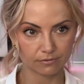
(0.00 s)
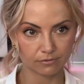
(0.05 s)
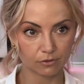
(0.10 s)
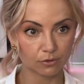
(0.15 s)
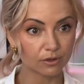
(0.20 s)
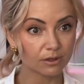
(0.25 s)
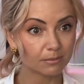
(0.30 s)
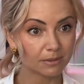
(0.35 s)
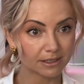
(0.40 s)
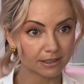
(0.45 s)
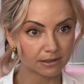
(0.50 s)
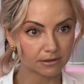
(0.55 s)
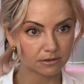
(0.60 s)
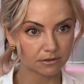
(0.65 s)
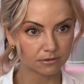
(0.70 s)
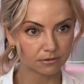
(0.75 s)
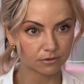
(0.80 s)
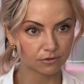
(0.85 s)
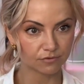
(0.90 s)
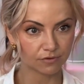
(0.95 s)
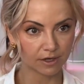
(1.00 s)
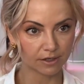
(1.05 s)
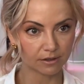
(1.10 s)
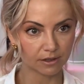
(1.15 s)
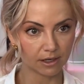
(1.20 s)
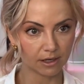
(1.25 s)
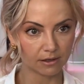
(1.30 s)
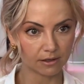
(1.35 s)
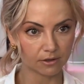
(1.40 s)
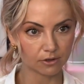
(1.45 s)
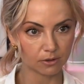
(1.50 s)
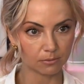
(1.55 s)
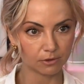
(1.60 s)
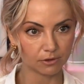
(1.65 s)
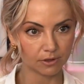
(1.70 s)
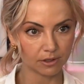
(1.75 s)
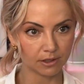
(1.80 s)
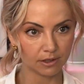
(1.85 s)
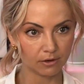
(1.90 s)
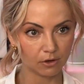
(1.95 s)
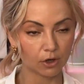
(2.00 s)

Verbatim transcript: thirty minutes to find a gated community?